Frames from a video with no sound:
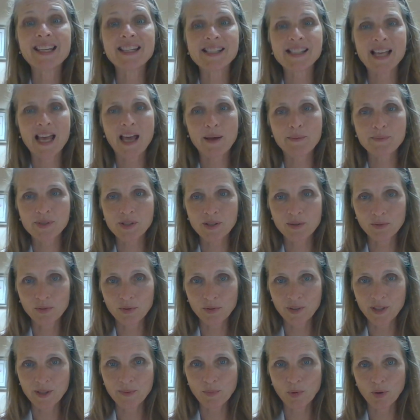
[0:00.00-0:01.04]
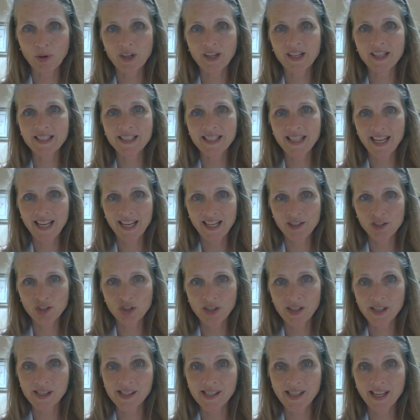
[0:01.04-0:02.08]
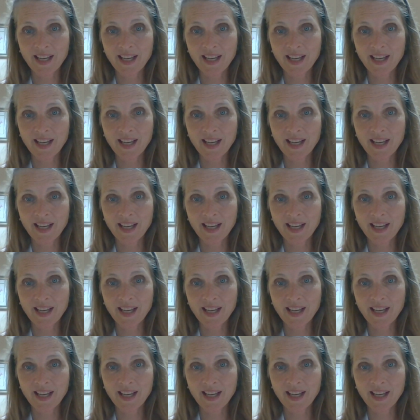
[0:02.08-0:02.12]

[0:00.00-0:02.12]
It is absolutely more contagious,